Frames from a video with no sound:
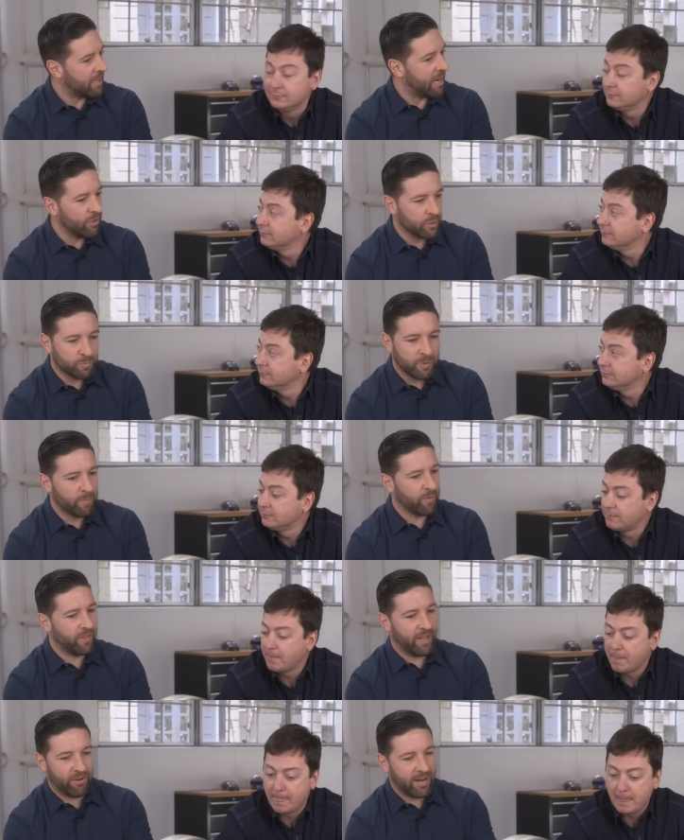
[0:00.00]
Speaker 1: a lot of those
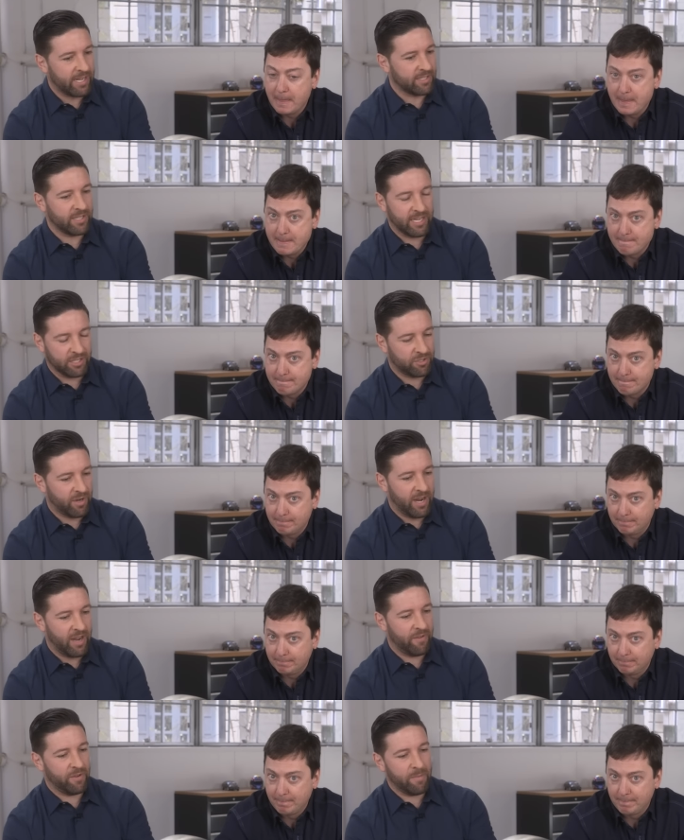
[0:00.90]
people that are at Slash
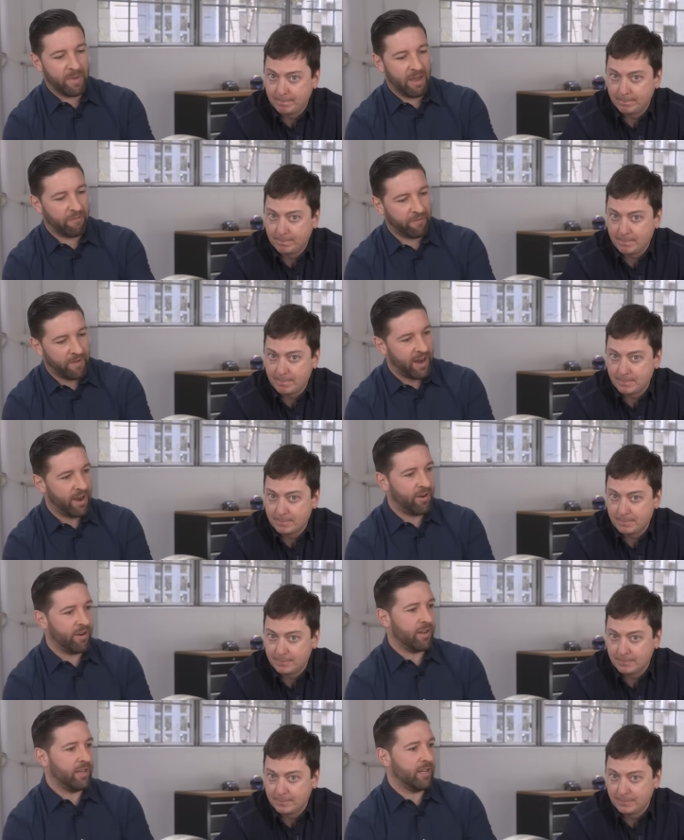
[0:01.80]
Drive, you know, Matt
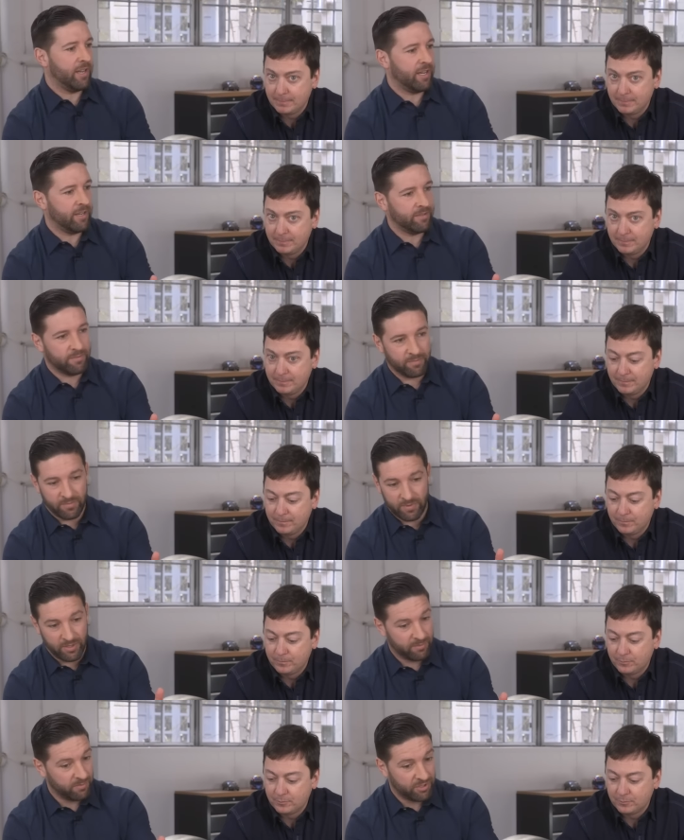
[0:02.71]
Farah, uh,
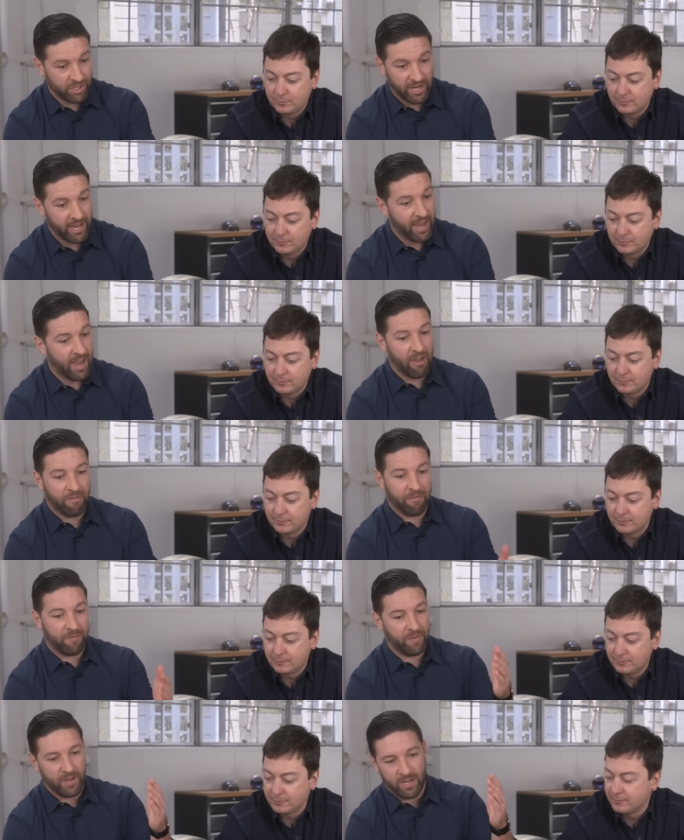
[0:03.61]
you know, J
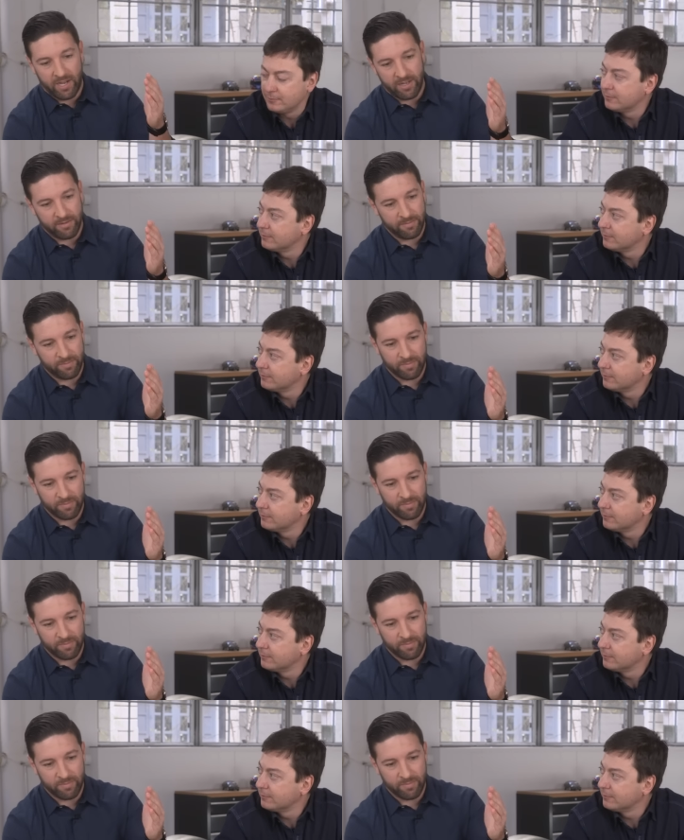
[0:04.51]
F, uh,